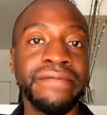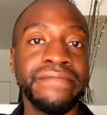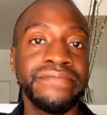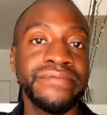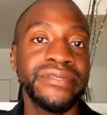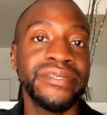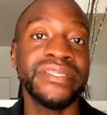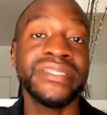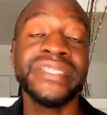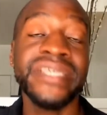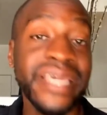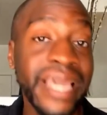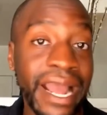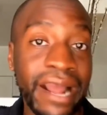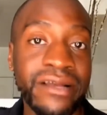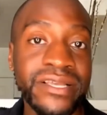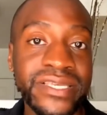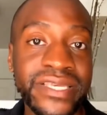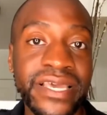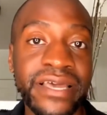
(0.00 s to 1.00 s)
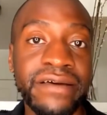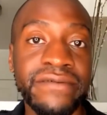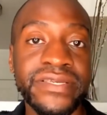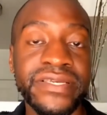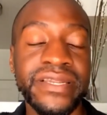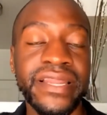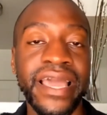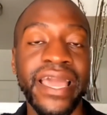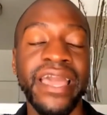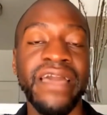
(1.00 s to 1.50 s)
see ourselves
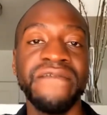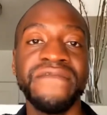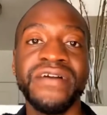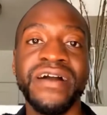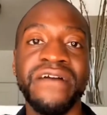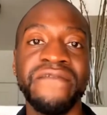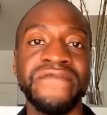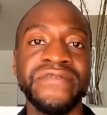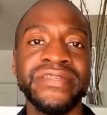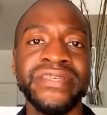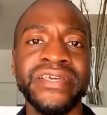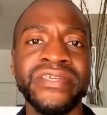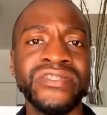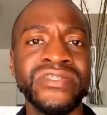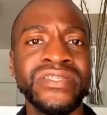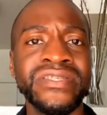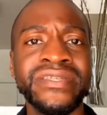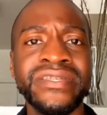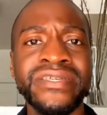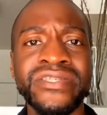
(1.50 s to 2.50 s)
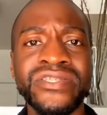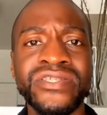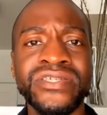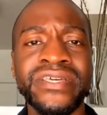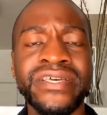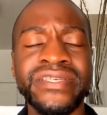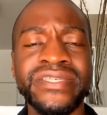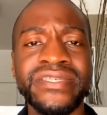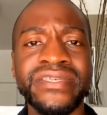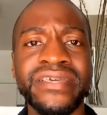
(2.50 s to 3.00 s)
and to have conversations. And
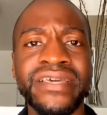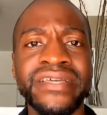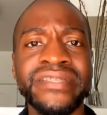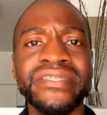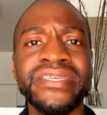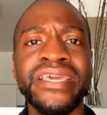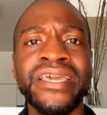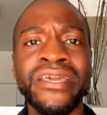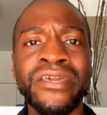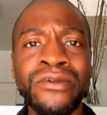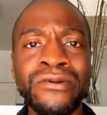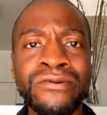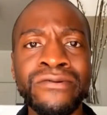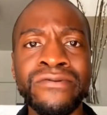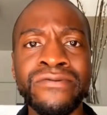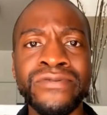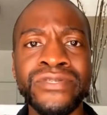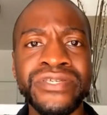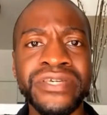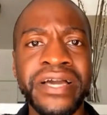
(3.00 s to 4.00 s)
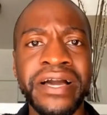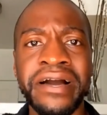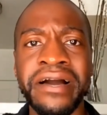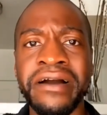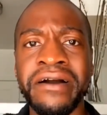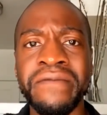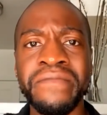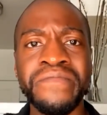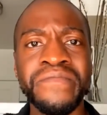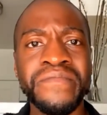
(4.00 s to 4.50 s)
it's huge.
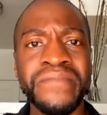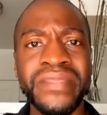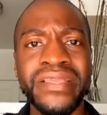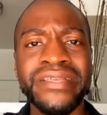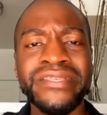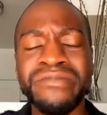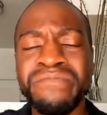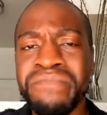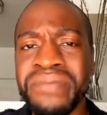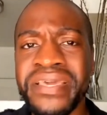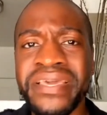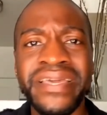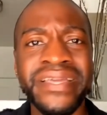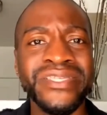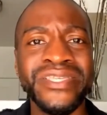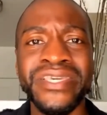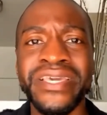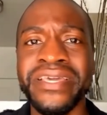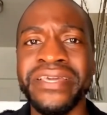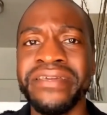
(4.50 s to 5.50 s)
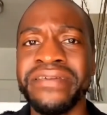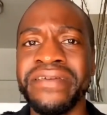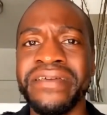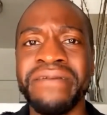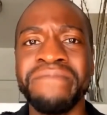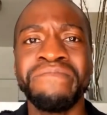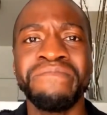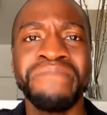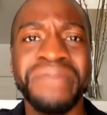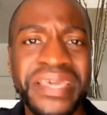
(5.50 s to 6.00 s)
It's BET,
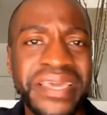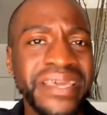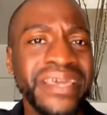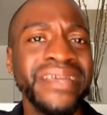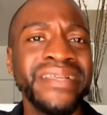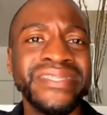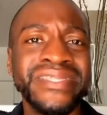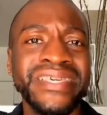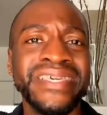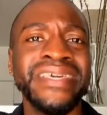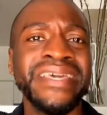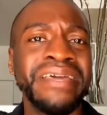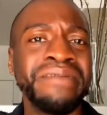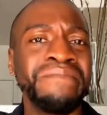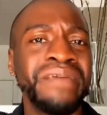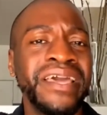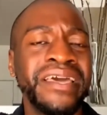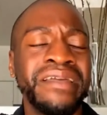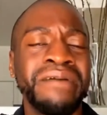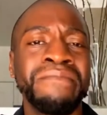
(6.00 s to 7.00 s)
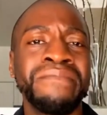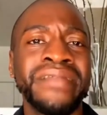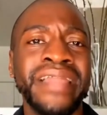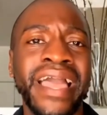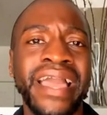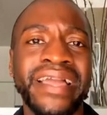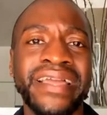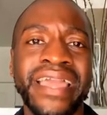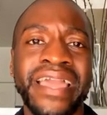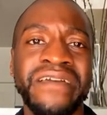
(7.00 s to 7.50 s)
a BET and a
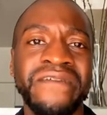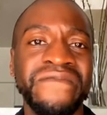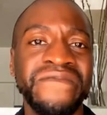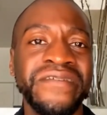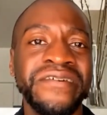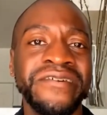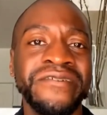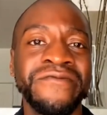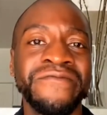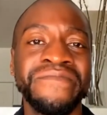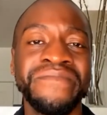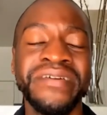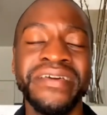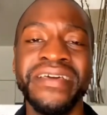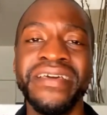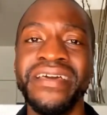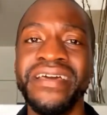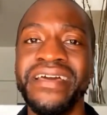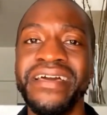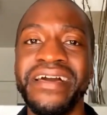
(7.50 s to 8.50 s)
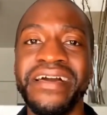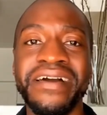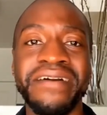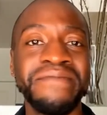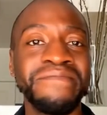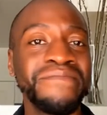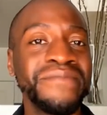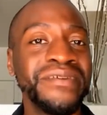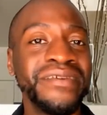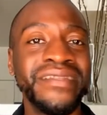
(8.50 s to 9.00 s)
black gay film.
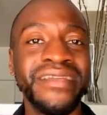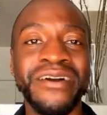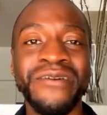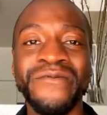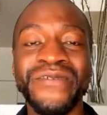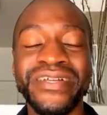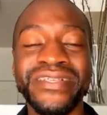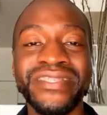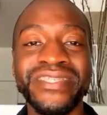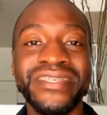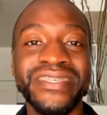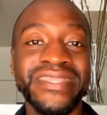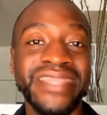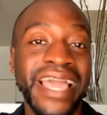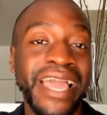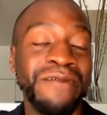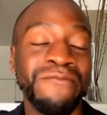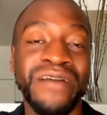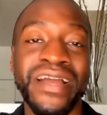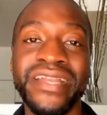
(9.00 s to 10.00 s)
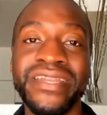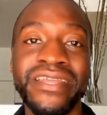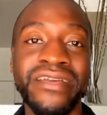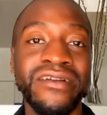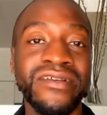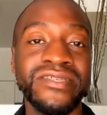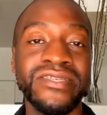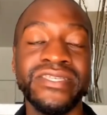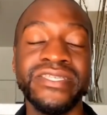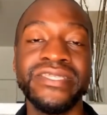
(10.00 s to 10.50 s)
It's that right there
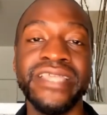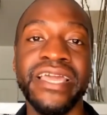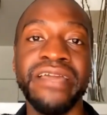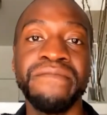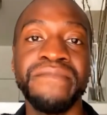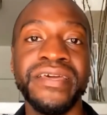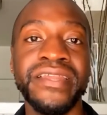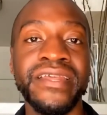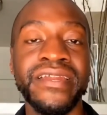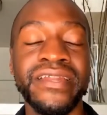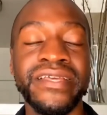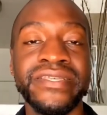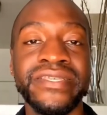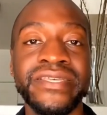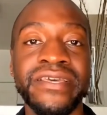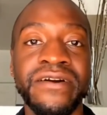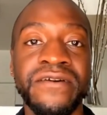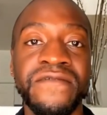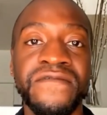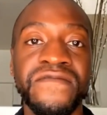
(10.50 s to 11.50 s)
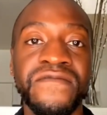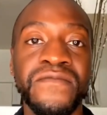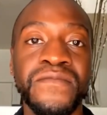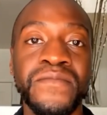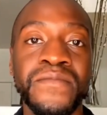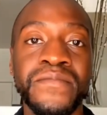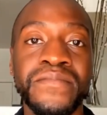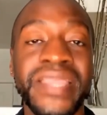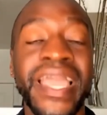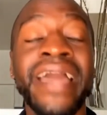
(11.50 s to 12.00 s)
is a statement in itself.
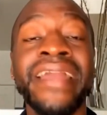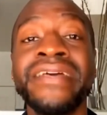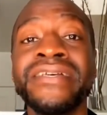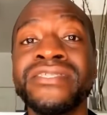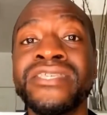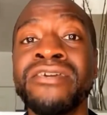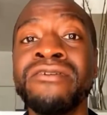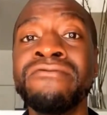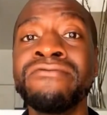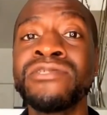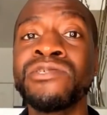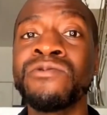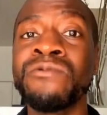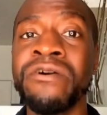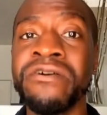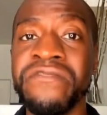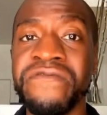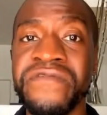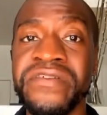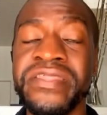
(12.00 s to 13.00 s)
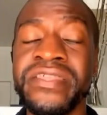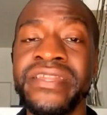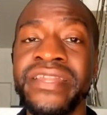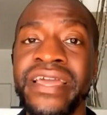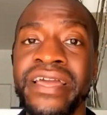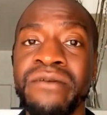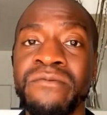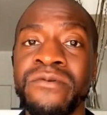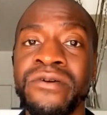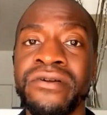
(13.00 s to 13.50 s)
And it's huge growth for the
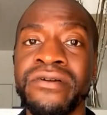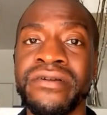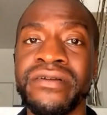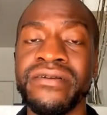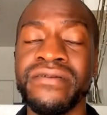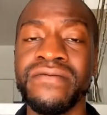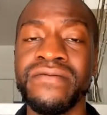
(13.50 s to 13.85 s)
network.